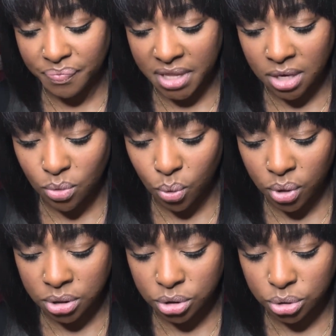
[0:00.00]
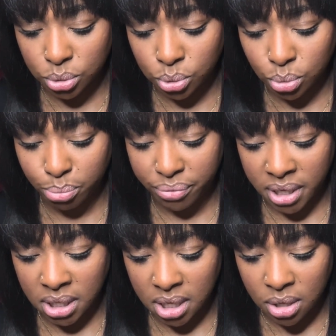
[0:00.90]
in order to
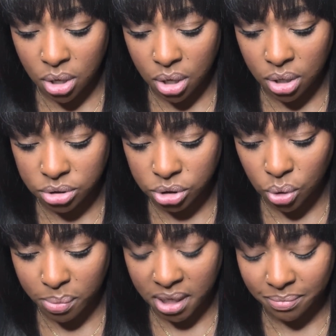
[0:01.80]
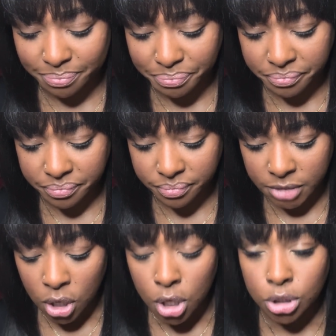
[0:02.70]
bring in her soulmate.
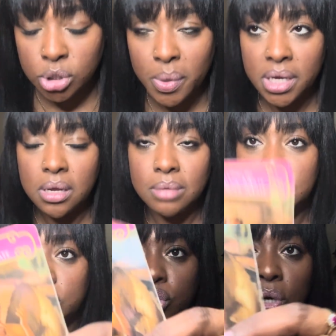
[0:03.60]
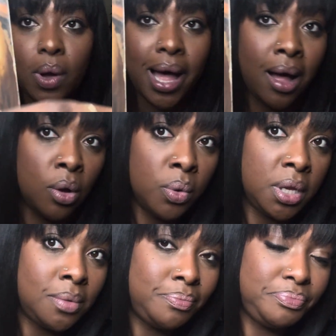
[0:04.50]
So when it comes to Joe
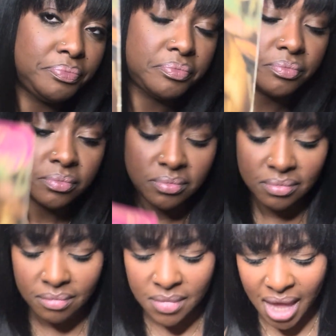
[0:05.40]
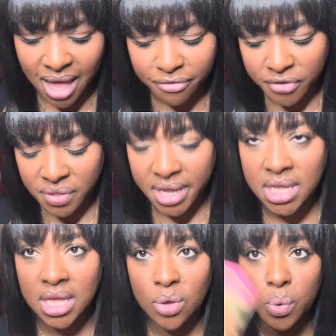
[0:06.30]
Alwyn, I feel like
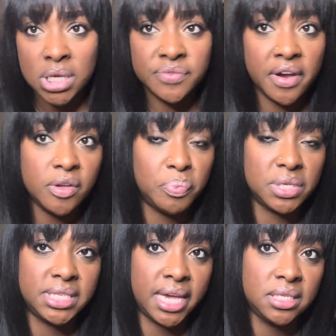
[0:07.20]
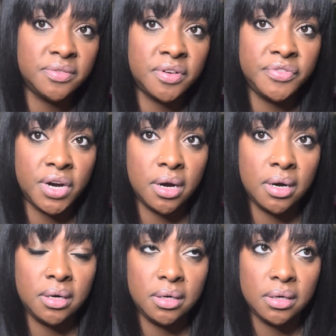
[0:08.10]
he was very protective of her,